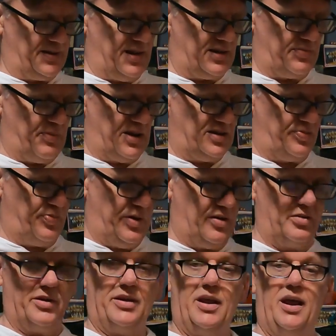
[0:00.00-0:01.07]
that's my
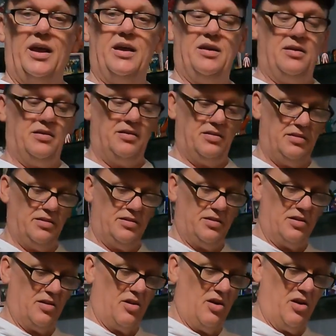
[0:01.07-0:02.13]
spiel today.
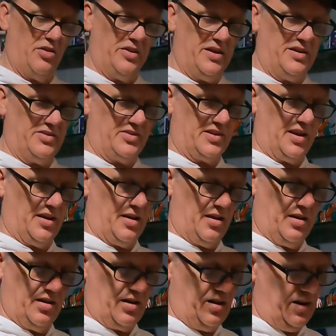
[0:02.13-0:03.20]
All these
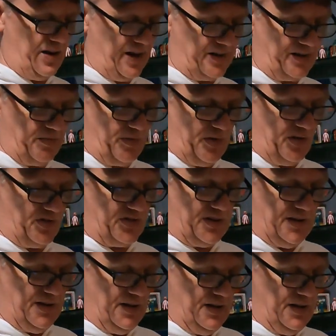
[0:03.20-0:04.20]
collectibles,